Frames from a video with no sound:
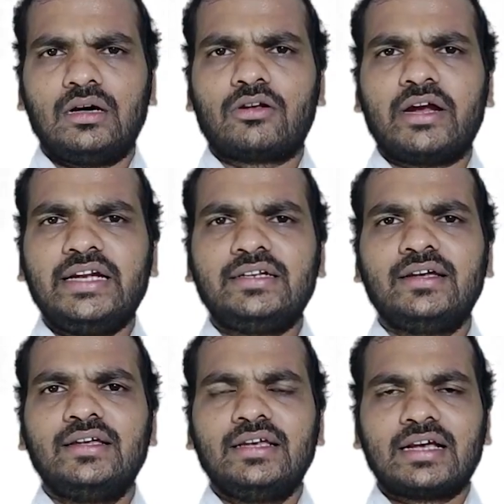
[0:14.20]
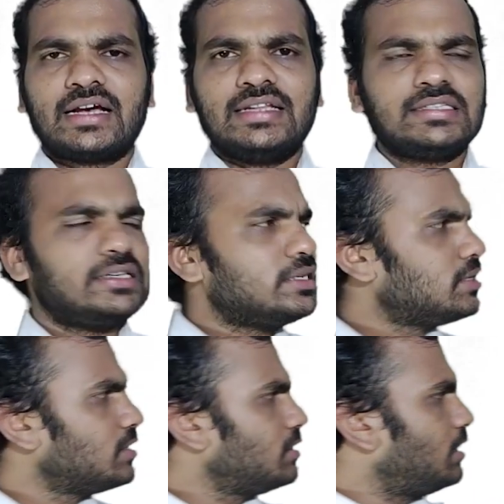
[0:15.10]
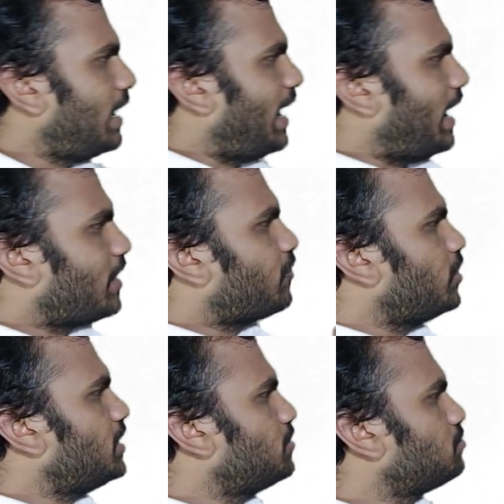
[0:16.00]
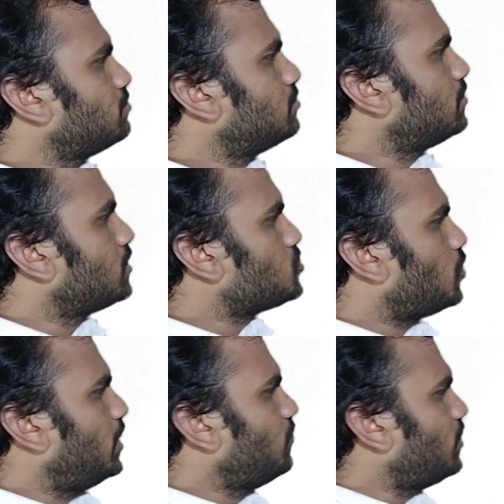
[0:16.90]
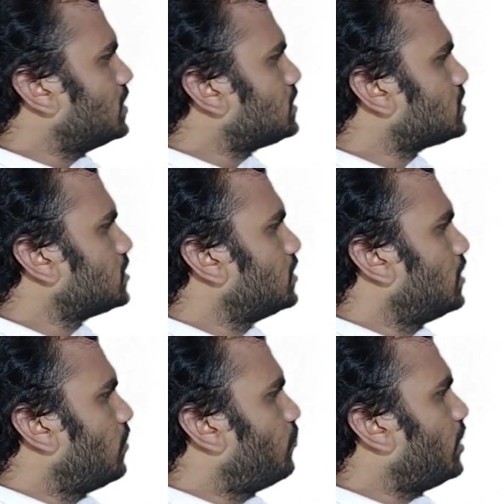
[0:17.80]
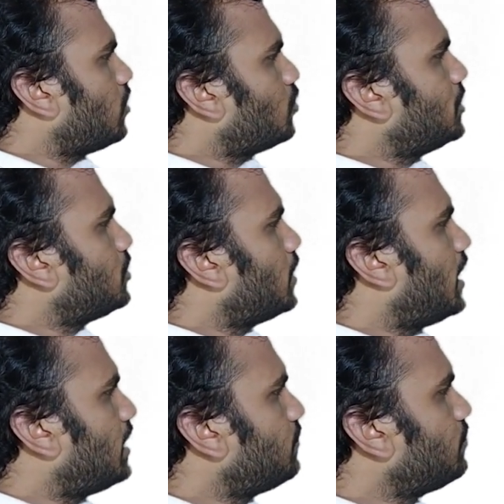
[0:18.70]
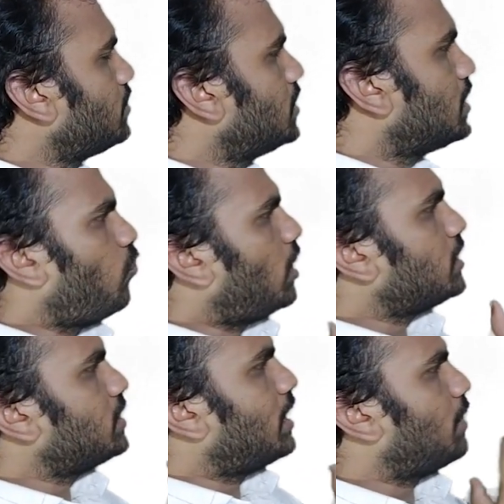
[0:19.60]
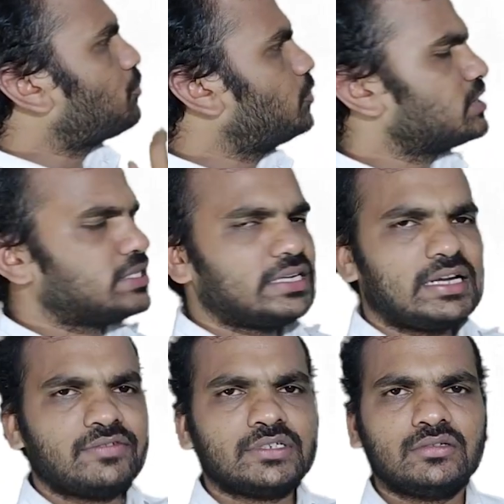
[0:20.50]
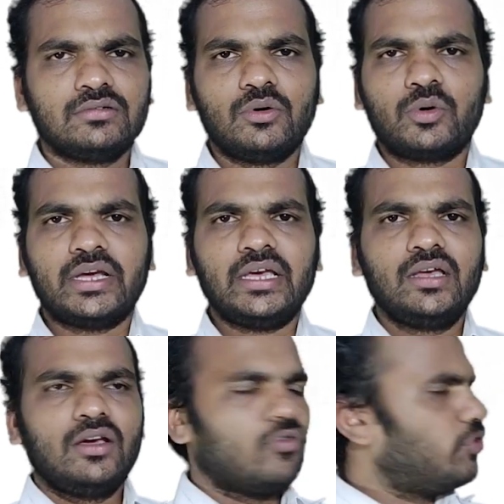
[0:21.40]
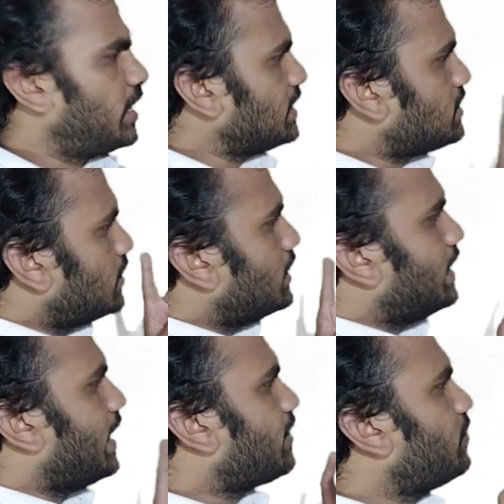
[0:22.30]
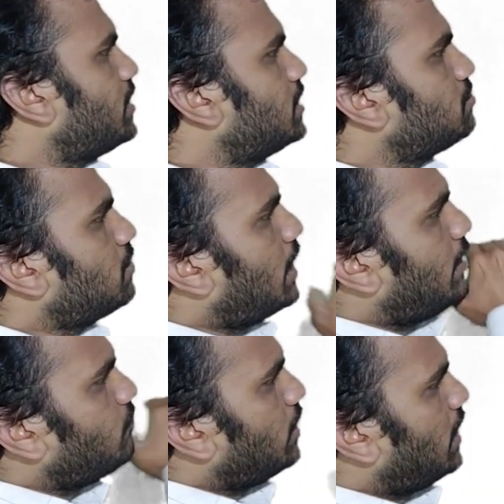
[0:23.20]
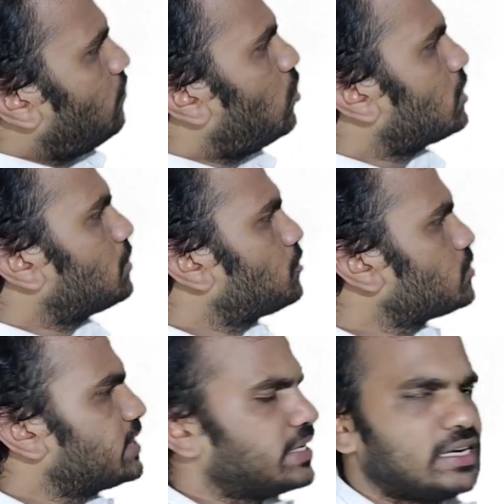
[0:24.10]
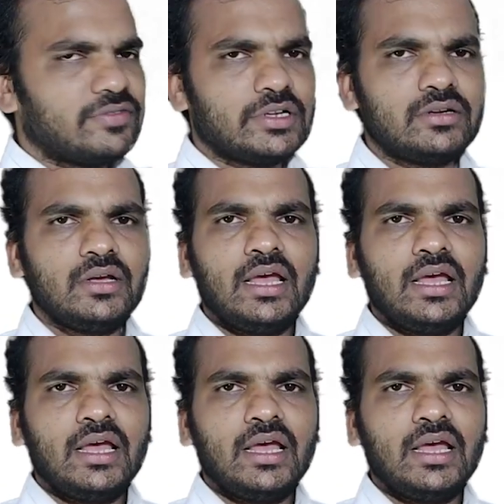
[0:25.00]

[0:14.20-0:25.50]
Alright, consider aquarium. So in which we are going to have water up to a certain level. Okay, we considered an aquarium and we have water up to a certain level.